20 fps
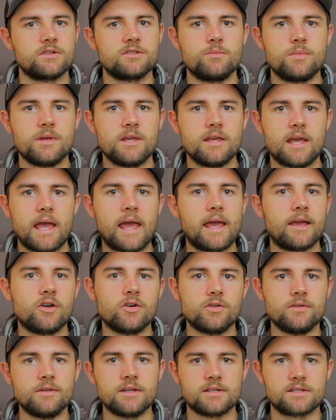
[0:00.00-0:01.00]
to be a
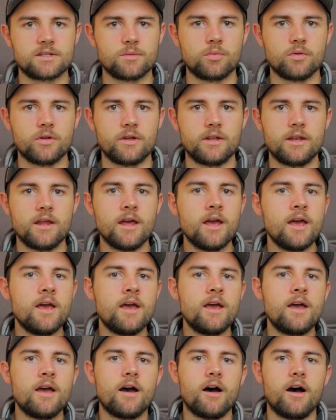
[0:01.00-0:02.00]
good discipline
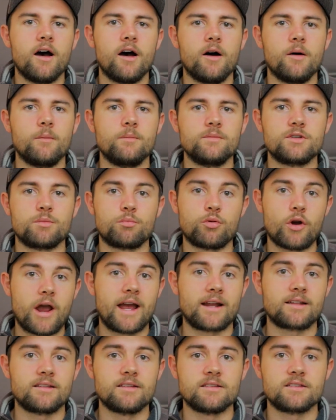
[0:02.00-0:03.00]
to
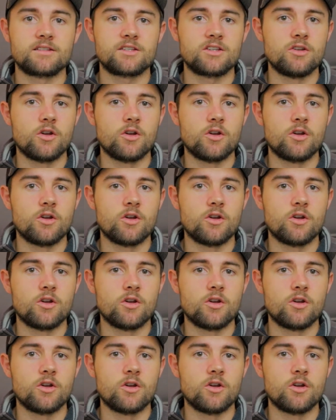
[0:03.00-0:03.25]
practice.